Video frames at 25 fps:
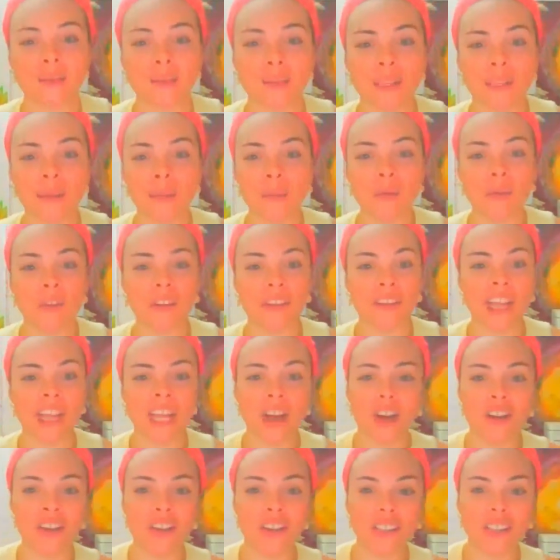people and they
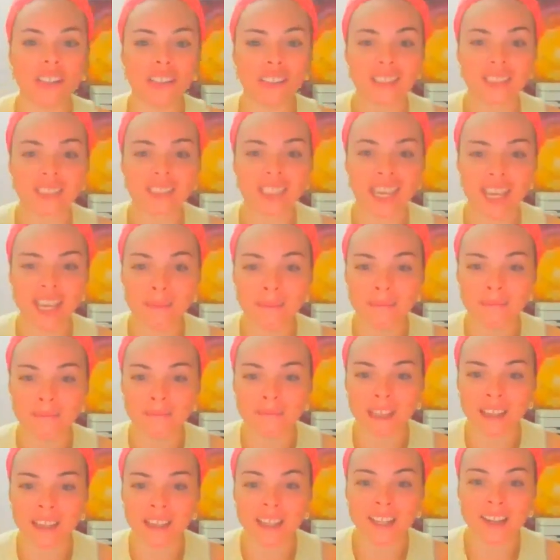all look the same.
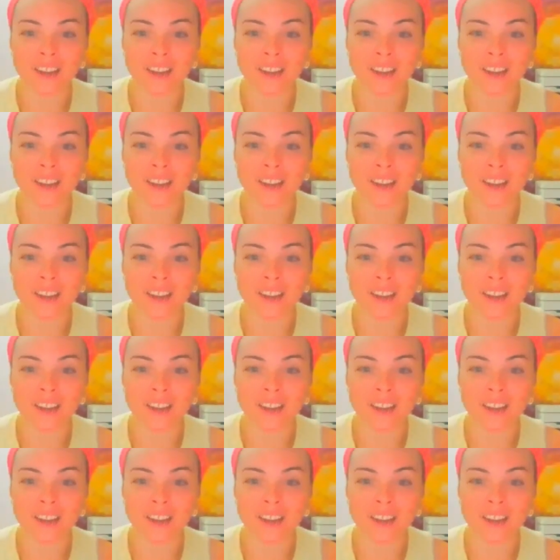They